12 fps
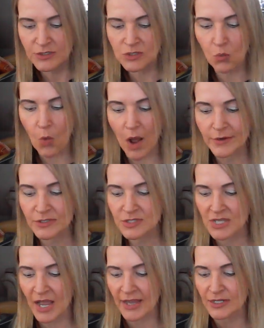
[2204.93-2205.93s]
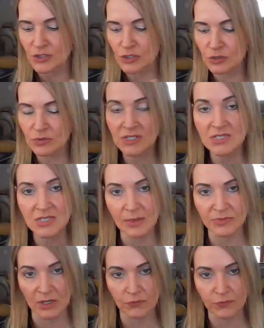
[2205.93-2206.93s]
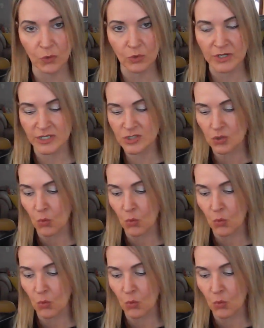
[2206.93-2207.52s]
So, water sign, you did something foolish,